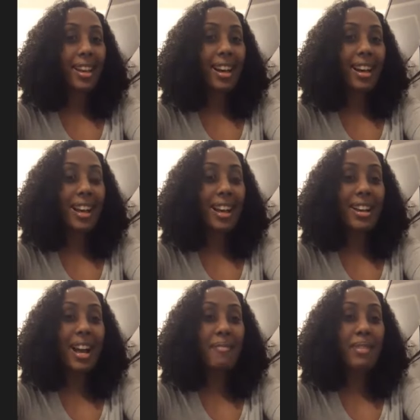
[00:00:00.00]

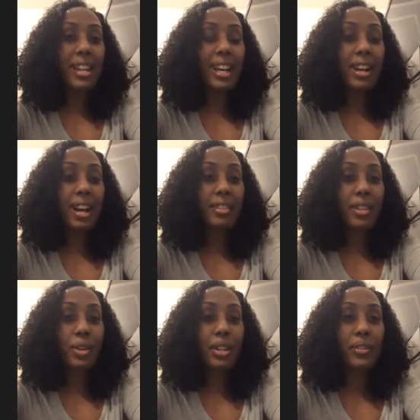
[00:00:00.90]
I mean, I
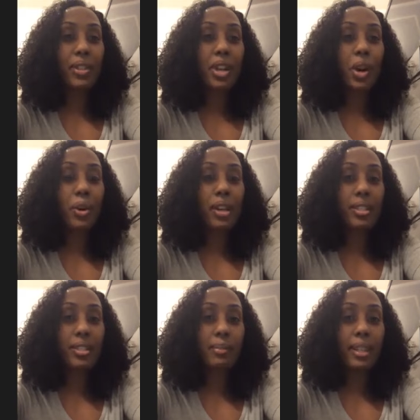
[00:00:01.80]
don't even know where
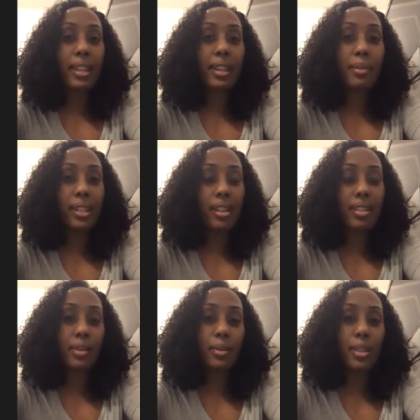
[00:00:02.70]
to begin
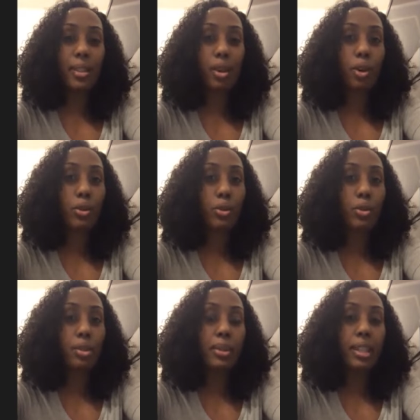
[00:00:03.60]
because it was so new
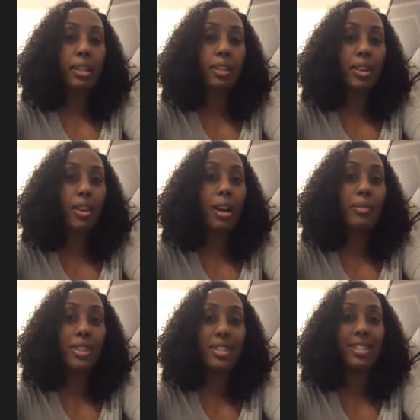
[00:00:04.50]
to me. You know, I
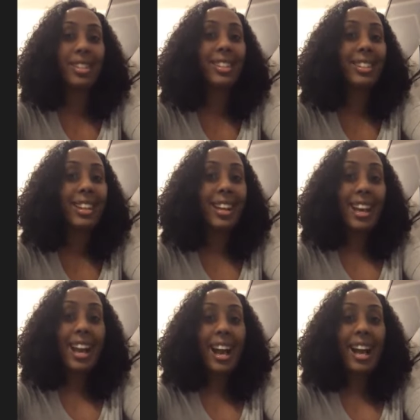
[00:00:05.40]
was
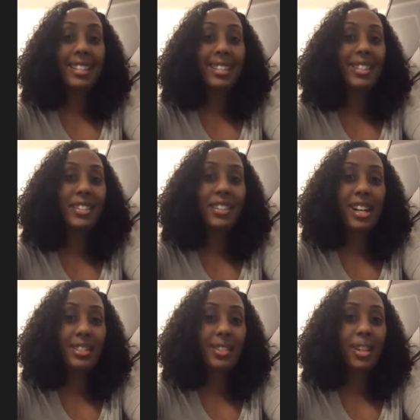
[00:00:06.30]
asking you
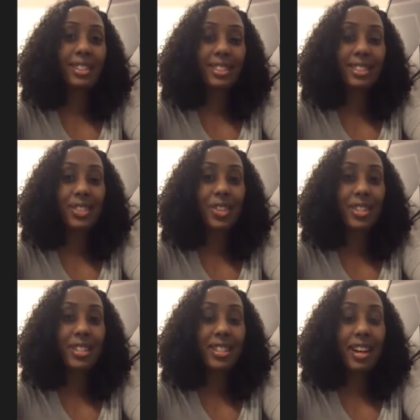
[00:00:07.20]
guys questions all
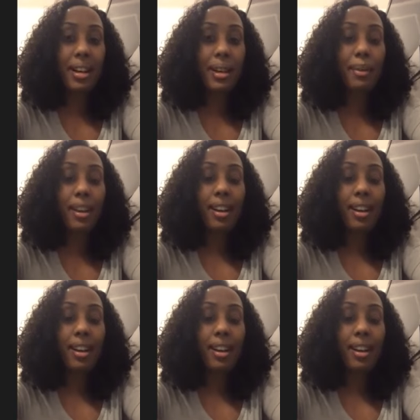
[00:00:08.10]
the time.